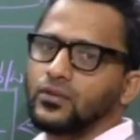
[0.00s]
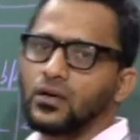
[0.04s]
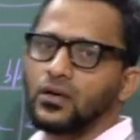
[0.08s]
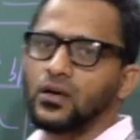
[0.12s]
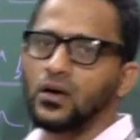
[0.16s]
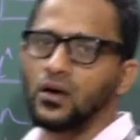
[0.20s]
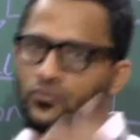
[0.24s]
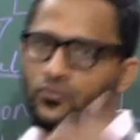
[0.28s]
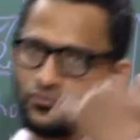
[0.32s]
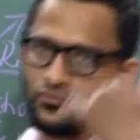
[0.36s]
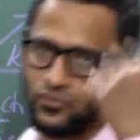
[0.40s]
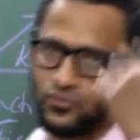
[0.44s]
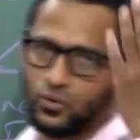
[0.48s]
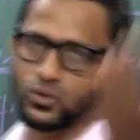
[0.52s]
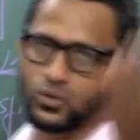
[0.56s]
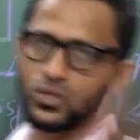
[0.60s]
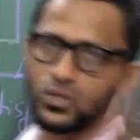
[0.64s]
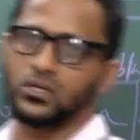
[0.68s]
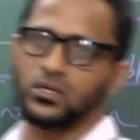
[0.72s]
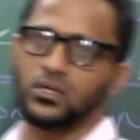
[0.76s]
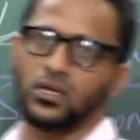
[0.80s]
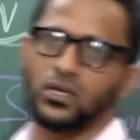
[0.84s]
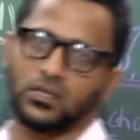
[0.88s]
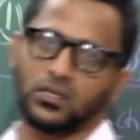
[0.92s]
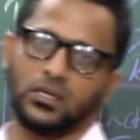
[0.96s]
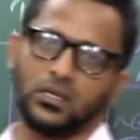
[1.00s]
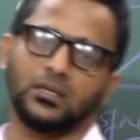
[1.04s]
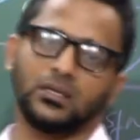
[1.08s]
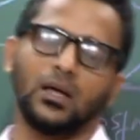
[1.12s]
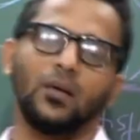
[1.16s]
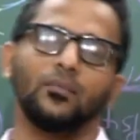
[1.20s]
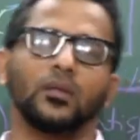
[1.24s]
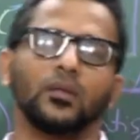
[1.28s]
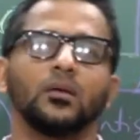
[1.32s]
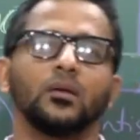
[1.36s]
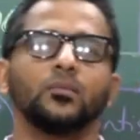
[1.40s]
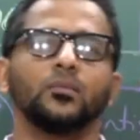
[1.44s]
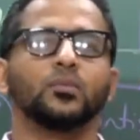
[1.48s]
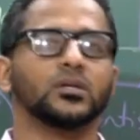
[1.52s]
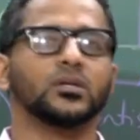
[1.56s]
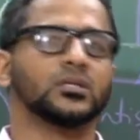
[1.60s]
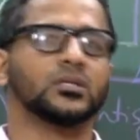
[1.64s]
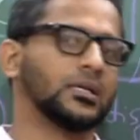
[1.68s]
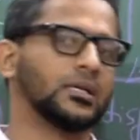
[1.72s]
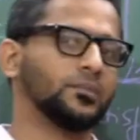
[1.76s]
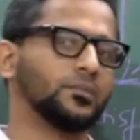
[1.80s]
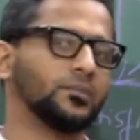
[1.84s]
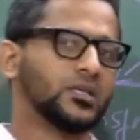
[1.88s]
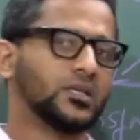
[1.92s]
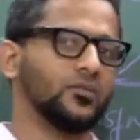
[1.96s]
the future data, something
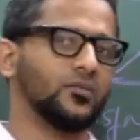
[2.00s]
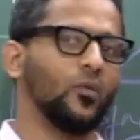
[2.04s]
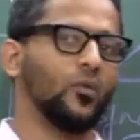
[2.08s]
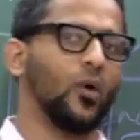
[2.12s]
prescriptive